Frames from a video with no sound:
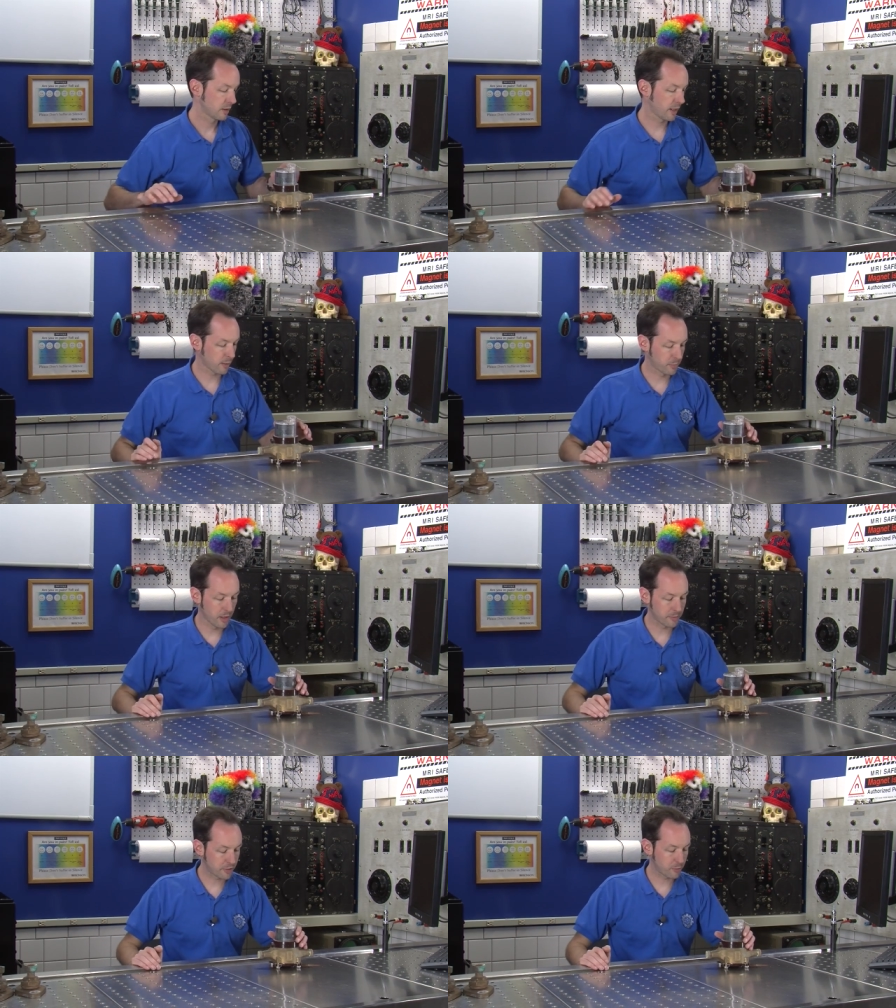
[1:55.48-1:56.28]
lot of
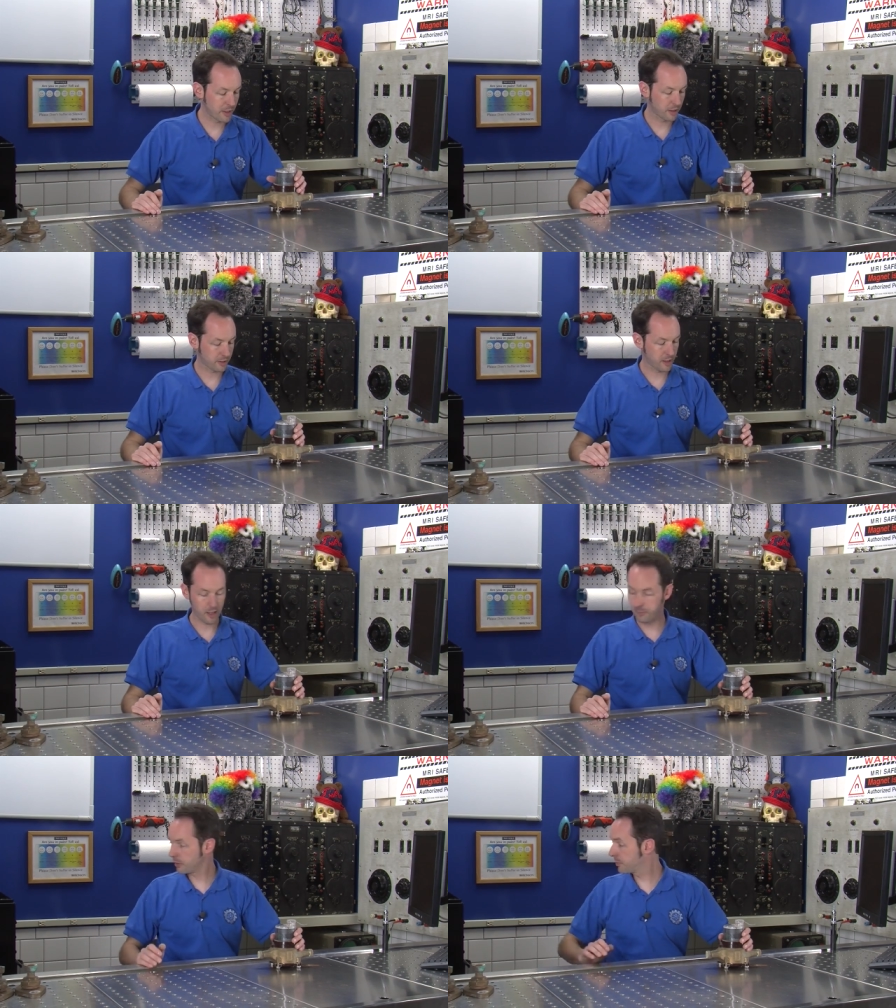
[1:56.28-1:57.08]
plumbing's made out of
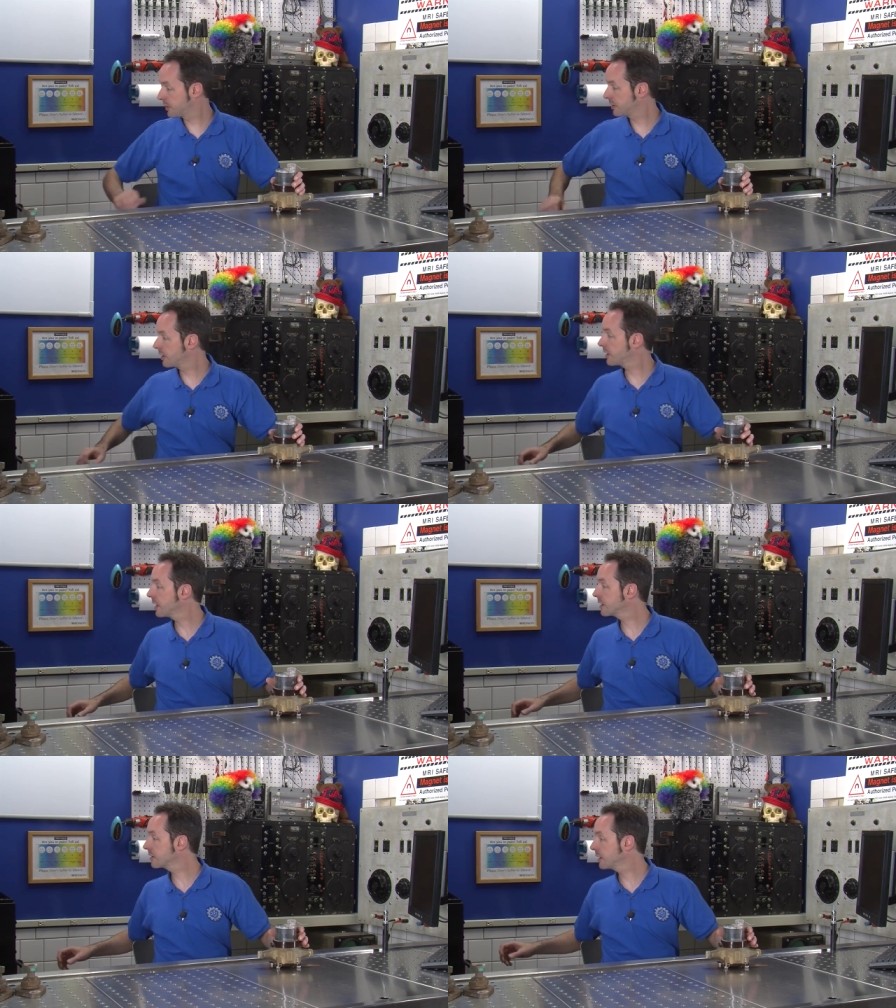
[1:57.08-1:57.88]
copper, but a
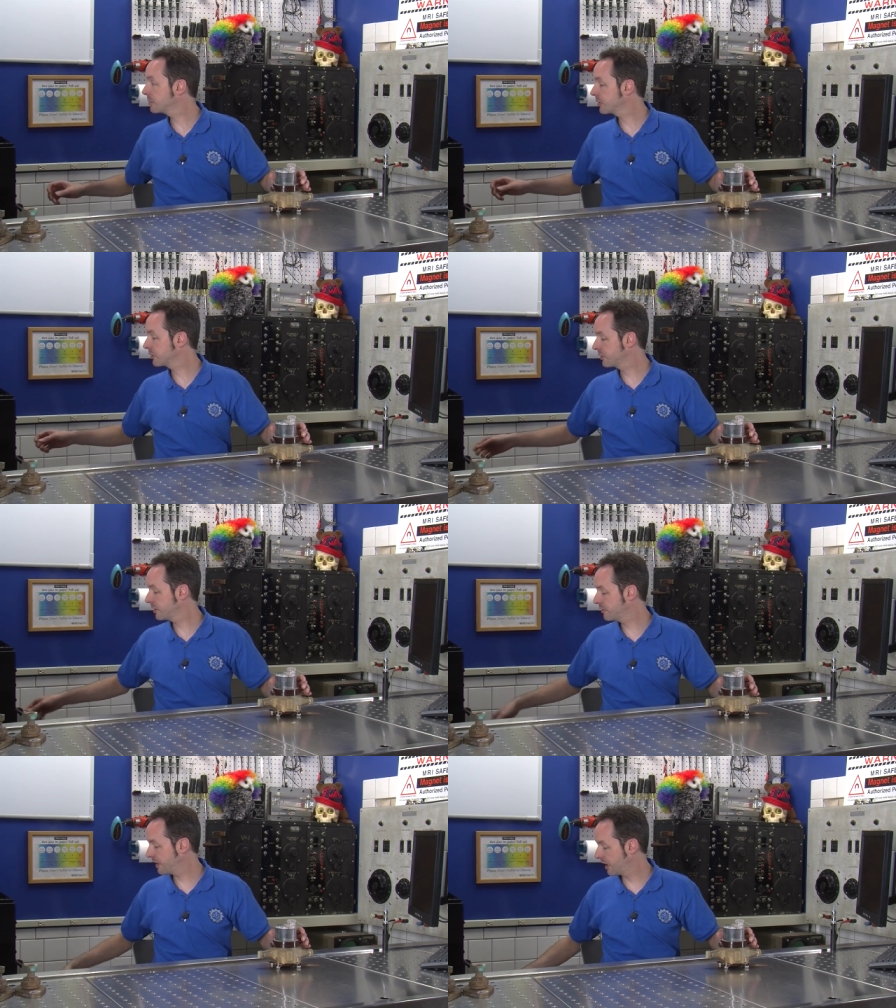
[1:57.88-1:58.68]
lot of times you'll
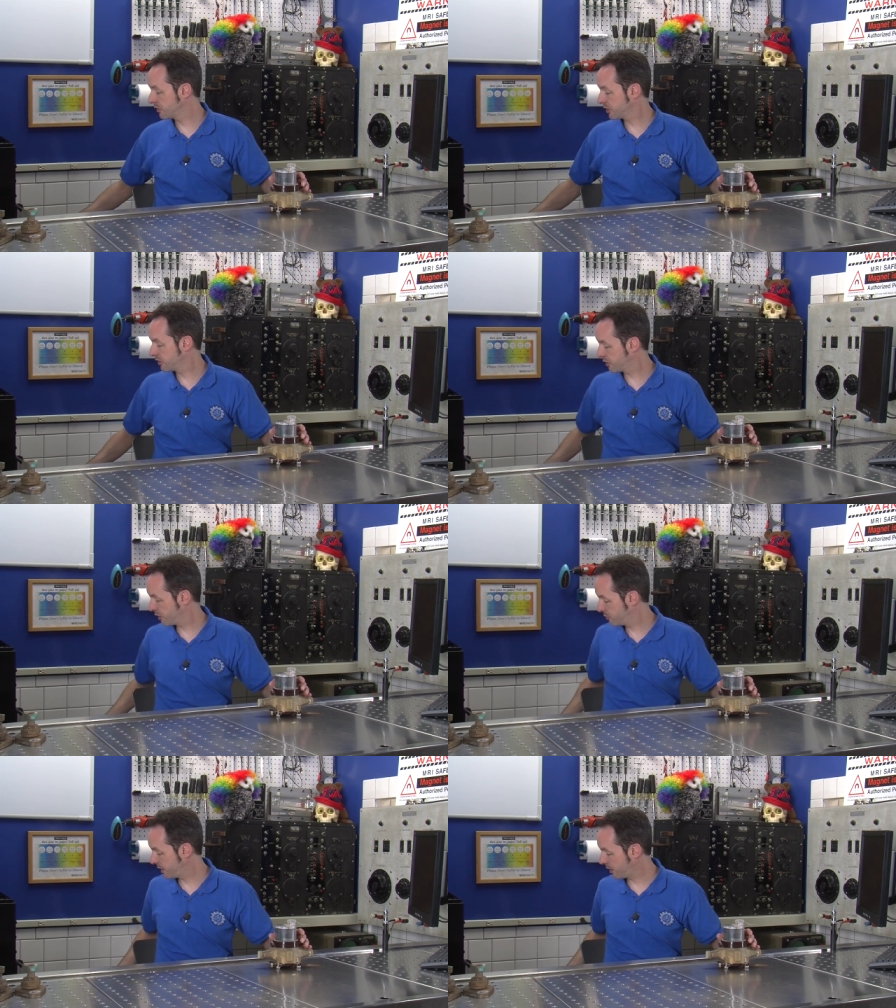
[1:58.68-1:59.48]
see valves and
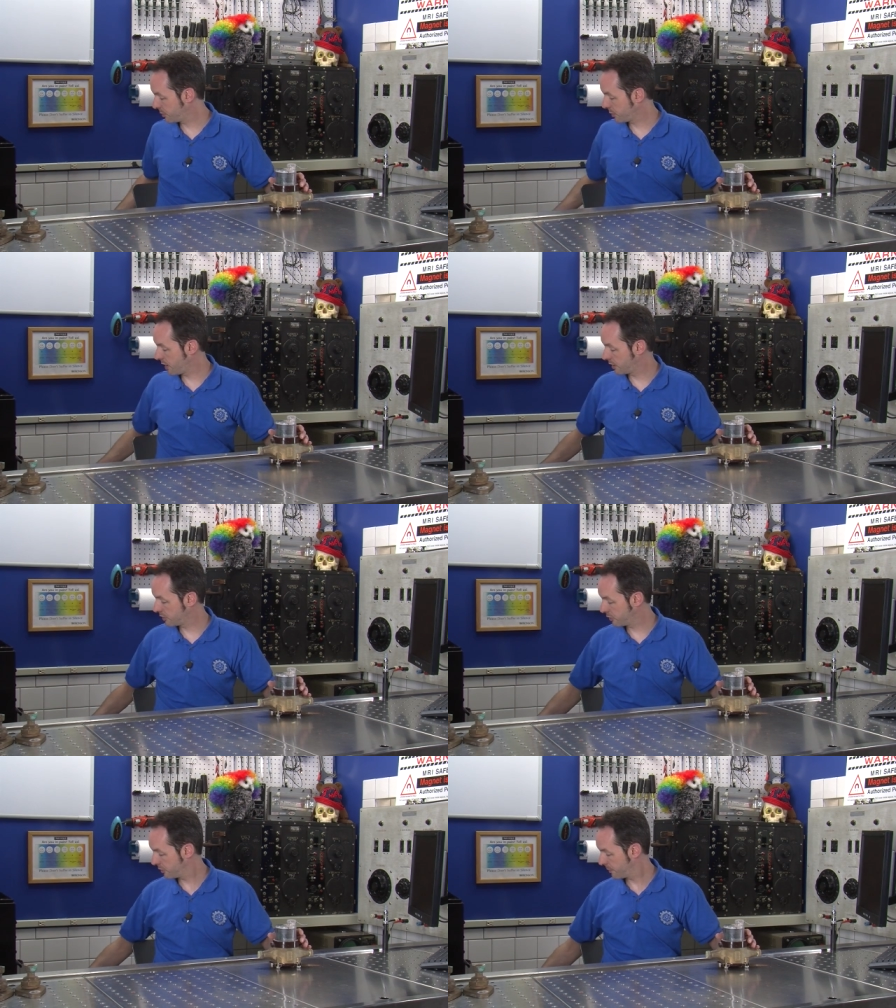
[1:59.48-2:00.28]
stuff made out of bronze.